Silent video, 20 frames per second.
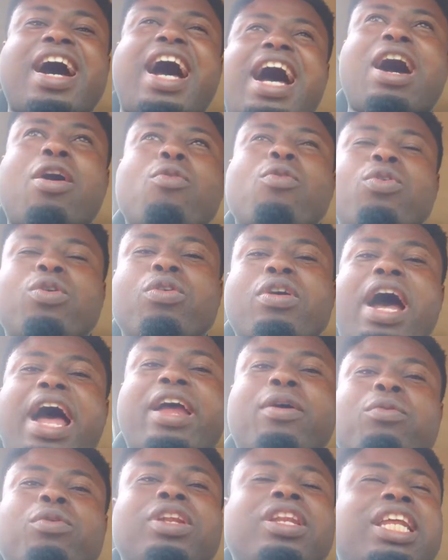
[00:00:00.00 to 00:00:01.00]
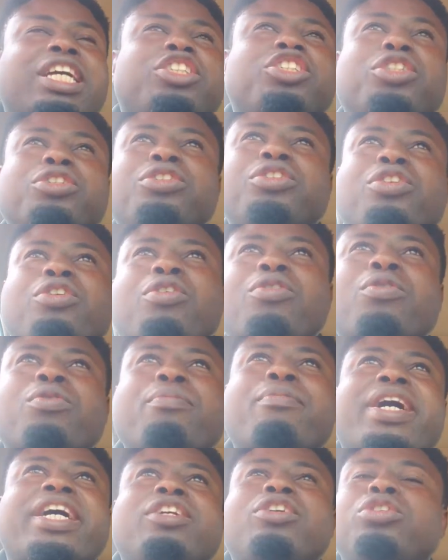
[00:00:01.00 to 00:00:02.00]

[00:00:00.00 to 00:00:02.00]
I will I will let you know my